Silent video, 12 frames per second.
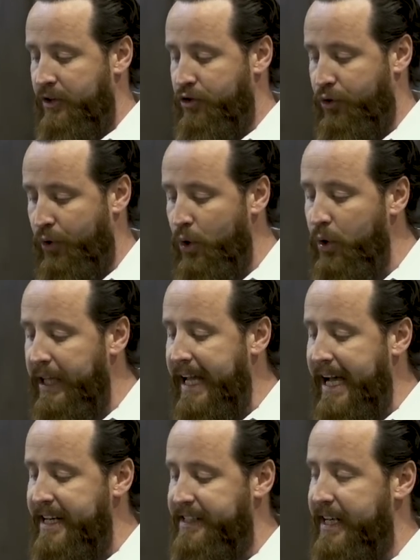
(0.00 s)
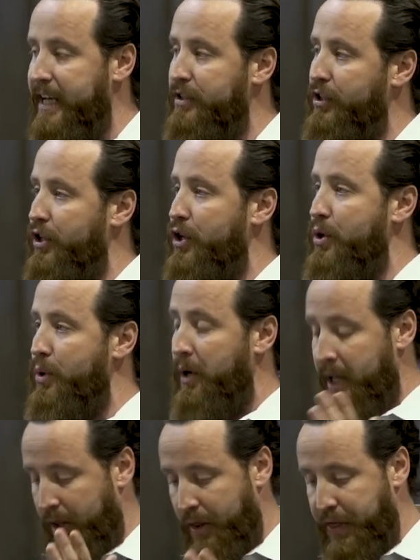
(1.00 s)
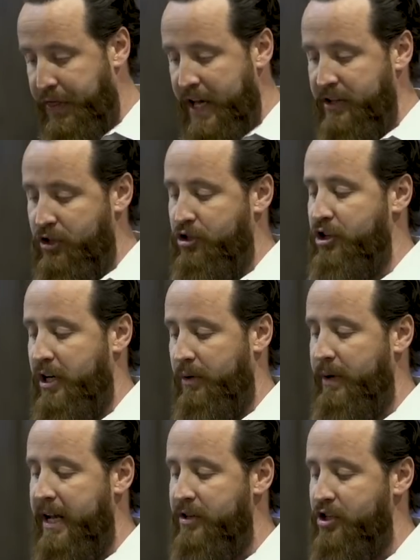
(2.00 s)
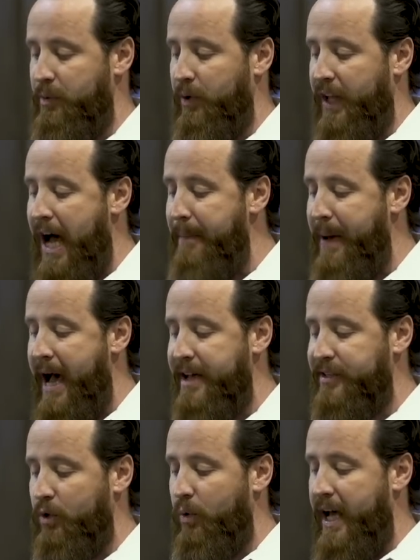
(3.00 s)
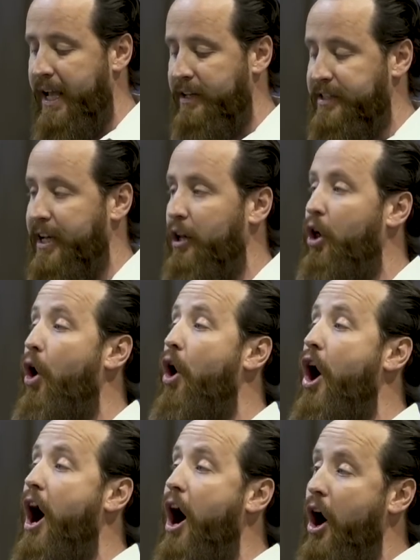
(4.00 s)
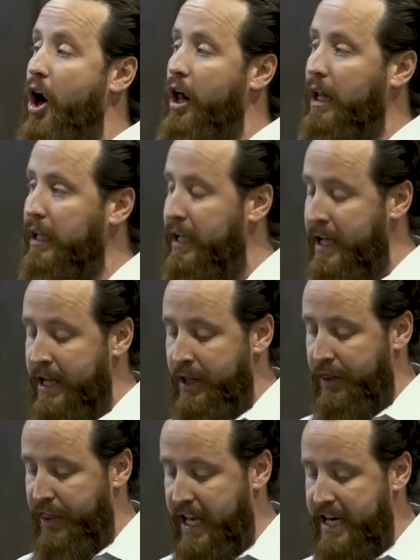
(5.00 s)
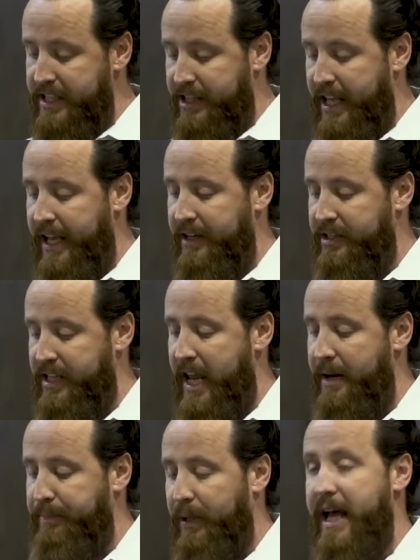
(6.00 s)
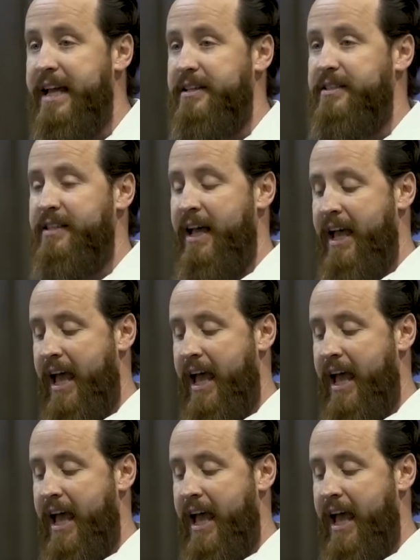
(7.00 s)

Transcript: "Truly I say to you, this generation will not pass away until all these things take place.